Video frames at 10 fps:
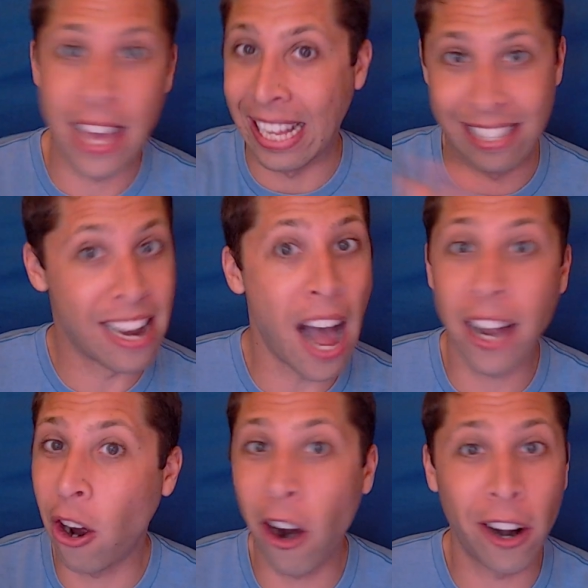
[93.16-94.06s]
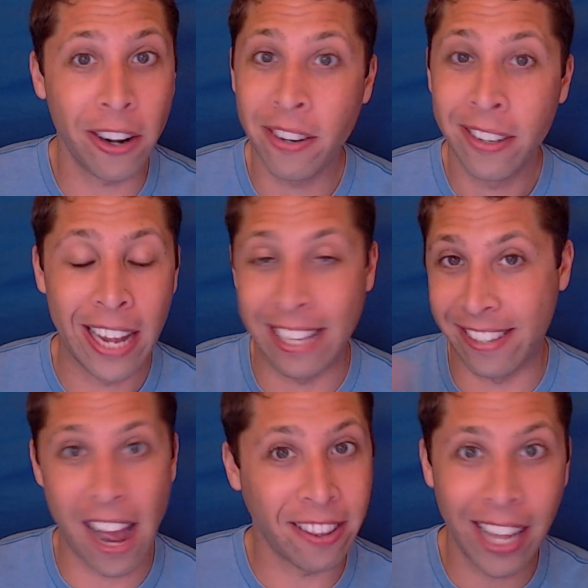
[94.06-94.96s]
It's not hard. It's
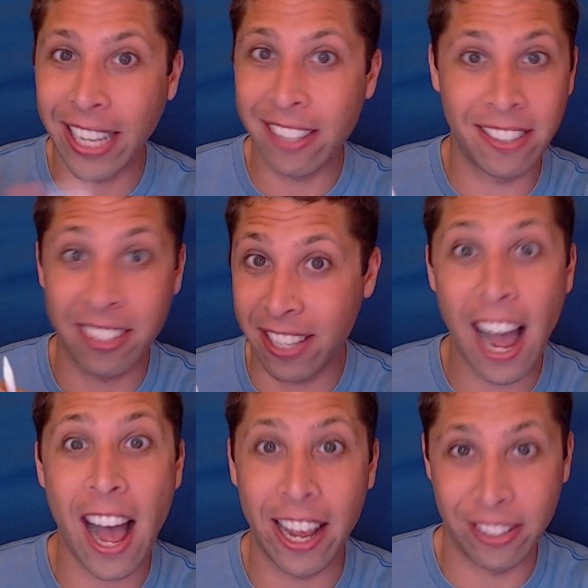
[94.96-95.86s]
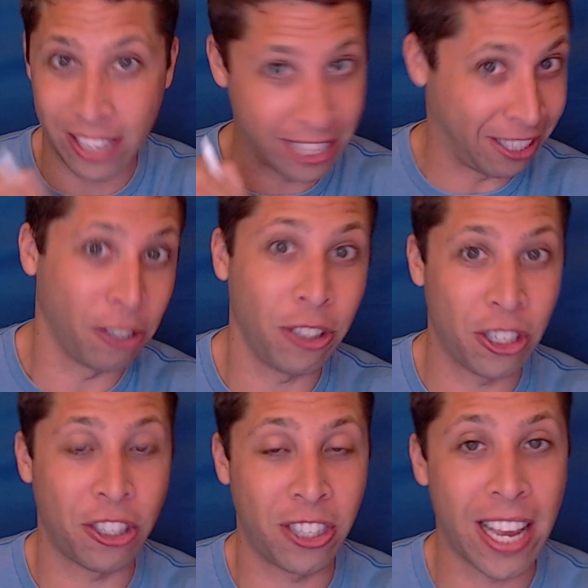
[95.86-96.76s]
not like it's disguised. It literally
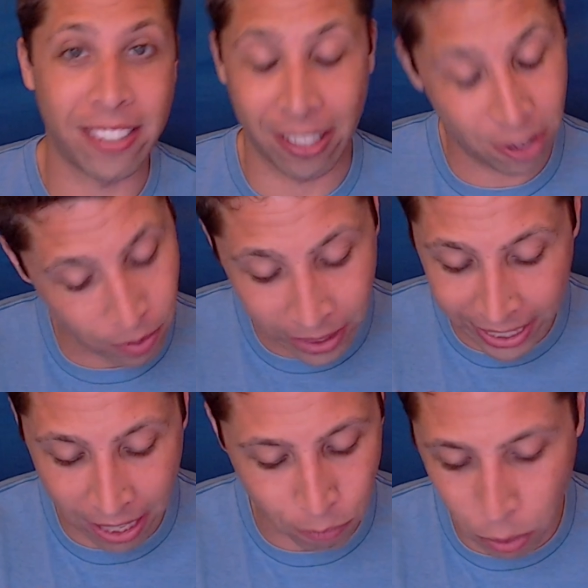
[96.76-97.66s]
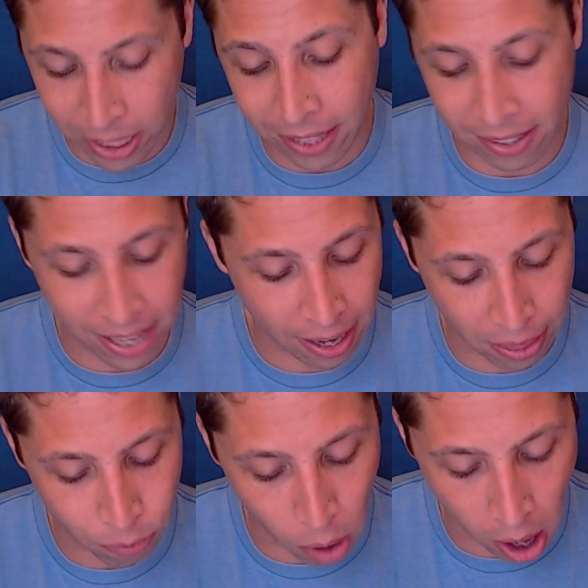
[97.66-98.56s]
just says it. So you really can't afford to get this kind of
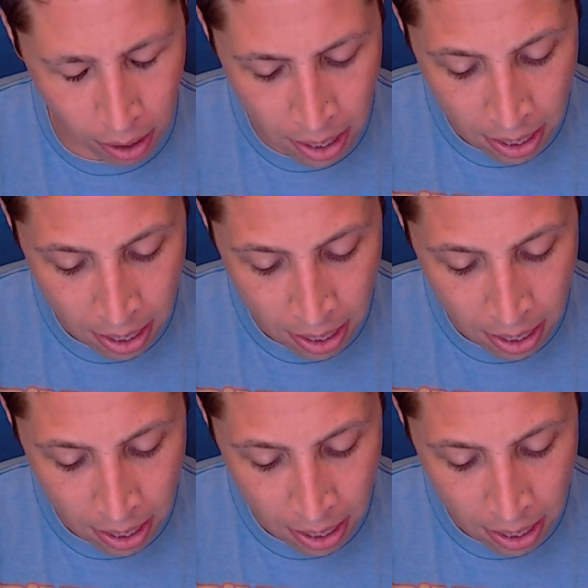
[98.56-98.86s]
thing wrong.